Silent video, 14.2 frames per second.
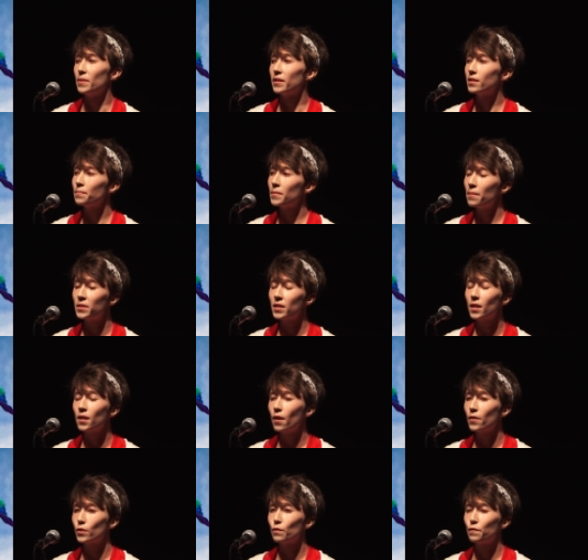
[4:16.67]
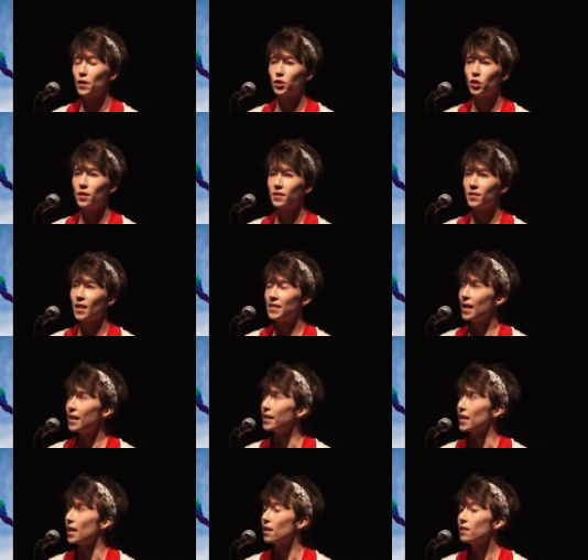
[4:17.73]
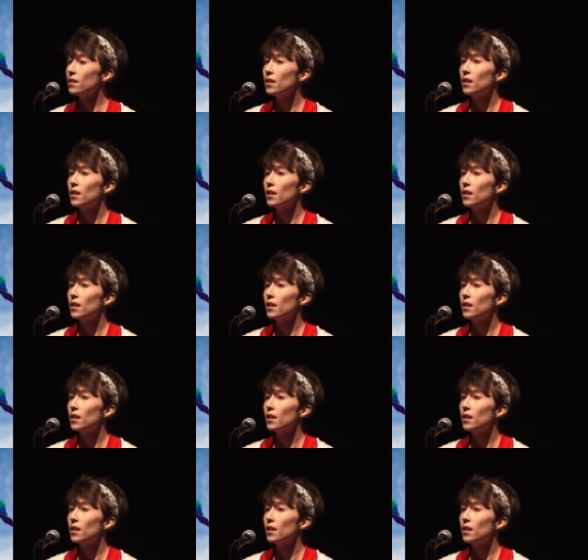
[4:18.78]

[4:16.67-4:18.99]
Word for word: but sometimes it can also function as an identity.